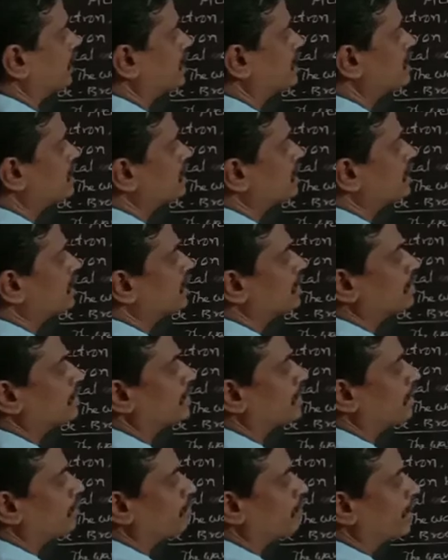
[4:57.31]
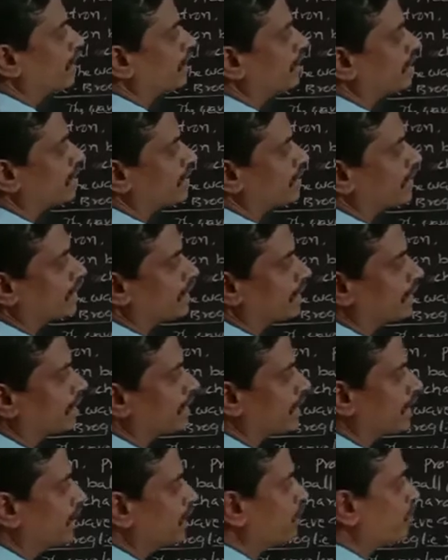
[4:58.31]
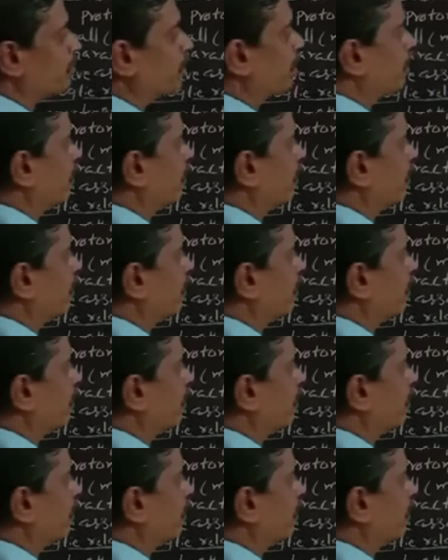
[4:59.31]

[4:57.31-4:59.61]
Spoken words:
is particle like and wave